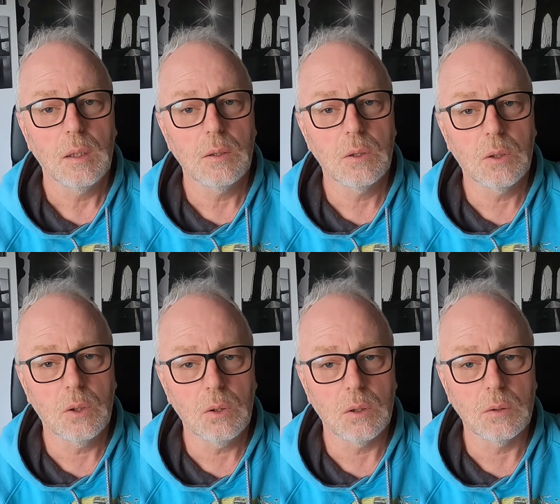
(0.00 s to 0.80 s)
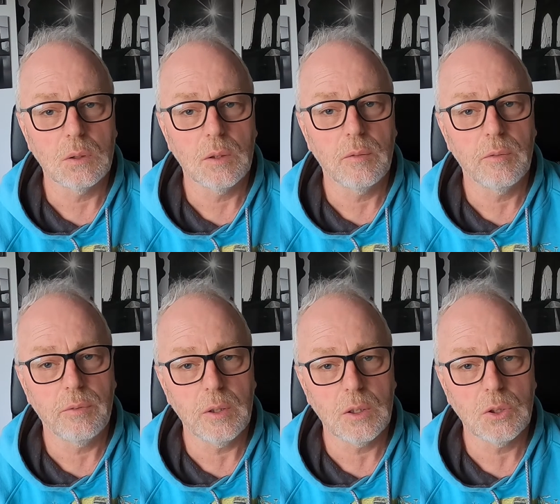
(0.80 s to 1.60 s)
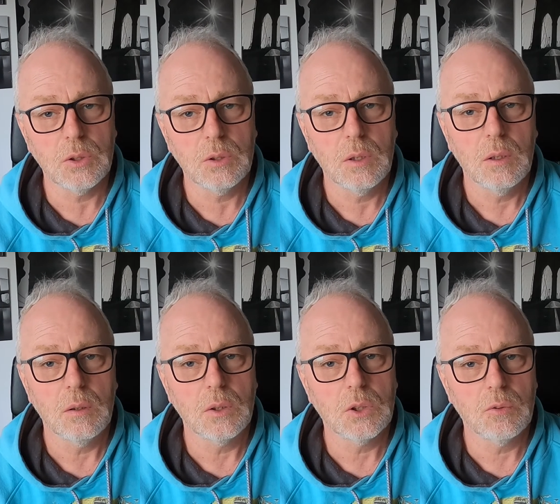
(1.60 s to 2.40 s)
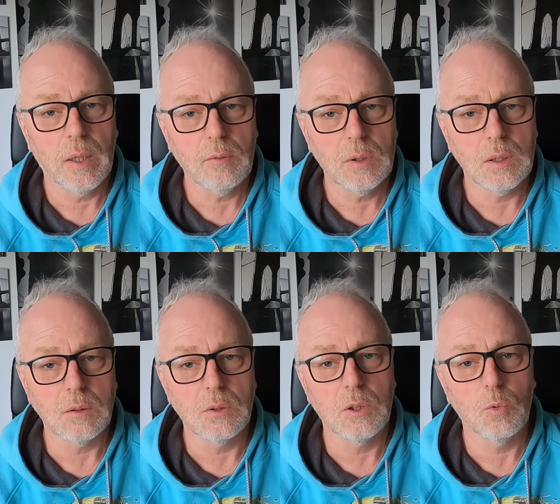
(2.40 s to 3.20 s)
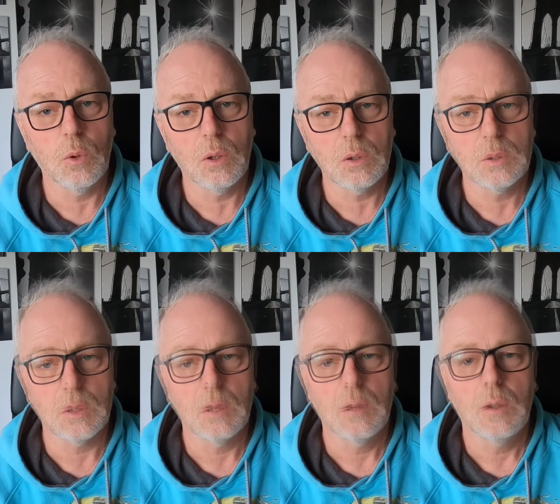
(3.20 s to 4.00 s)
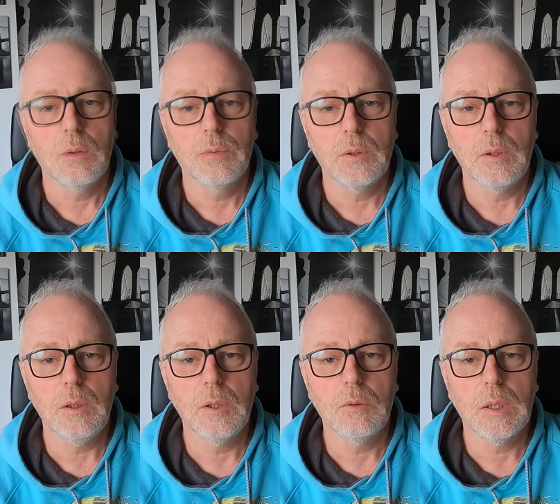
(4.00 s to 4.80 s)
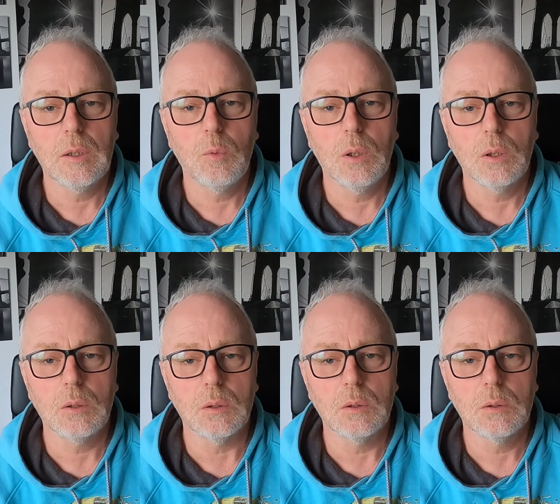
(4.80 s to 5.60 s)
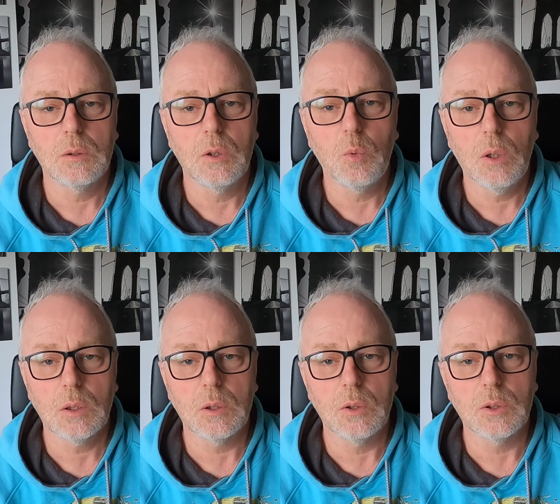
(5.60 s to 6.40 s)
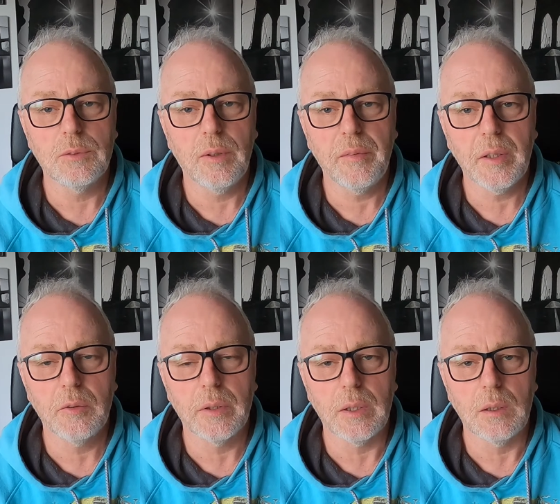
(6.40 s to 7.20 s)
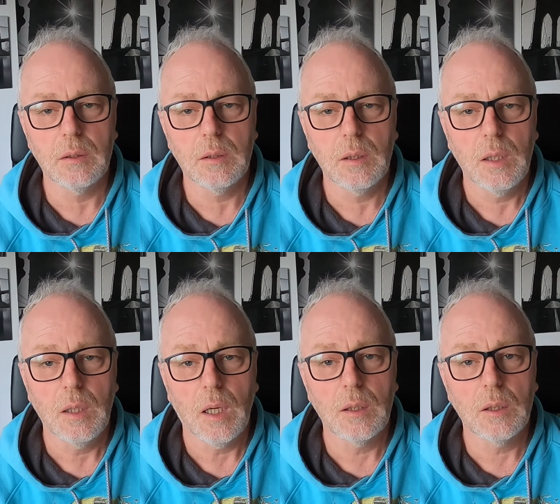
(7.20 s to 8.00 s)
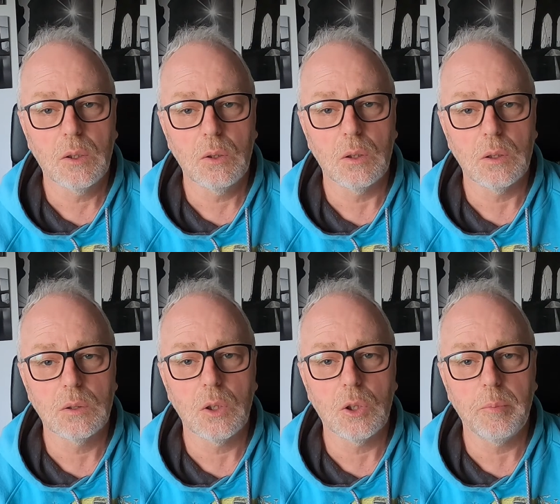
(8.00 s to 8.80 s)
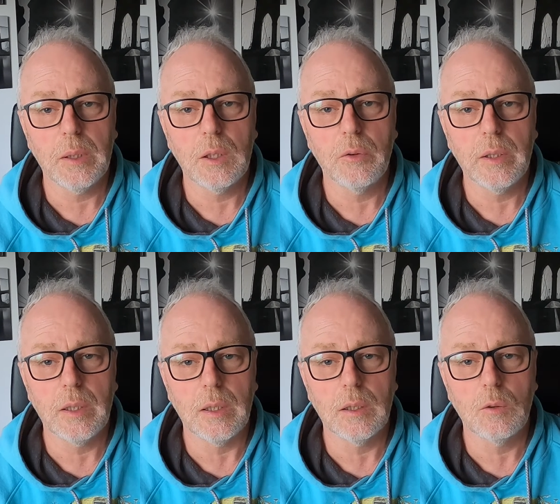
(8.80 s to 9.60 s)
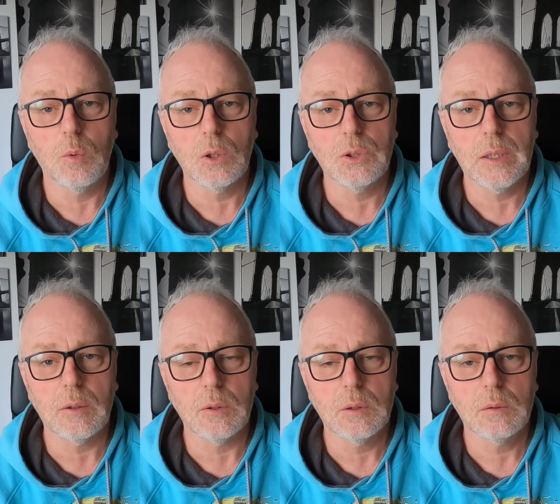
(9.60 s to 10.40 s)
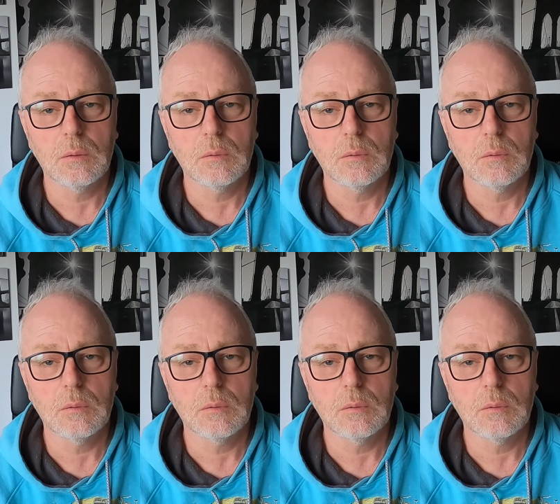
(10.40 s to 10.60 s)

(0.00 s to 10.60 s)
is the colours of the fish, the surroundings, the water. Often in UK waters, the water looks very green and the colours look a bit grey and washed out.